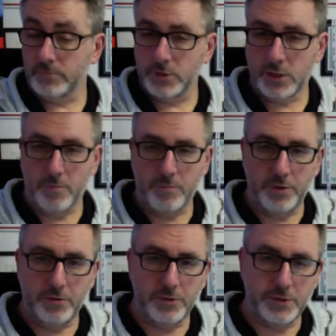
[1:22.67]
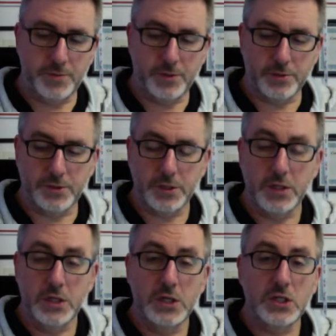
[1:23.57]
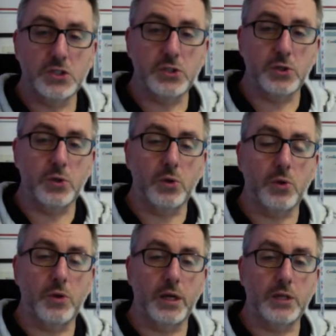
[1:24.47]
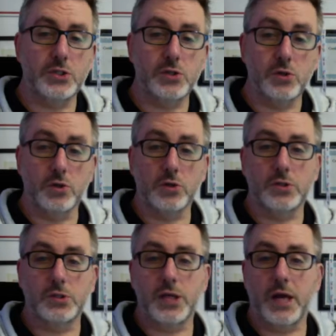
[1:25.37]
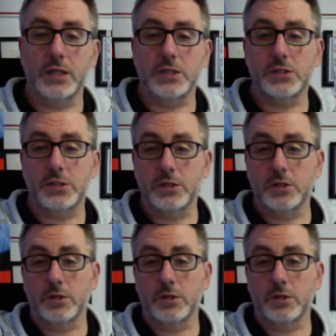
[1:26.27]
They're complimentary to the speakers. So it's your chance to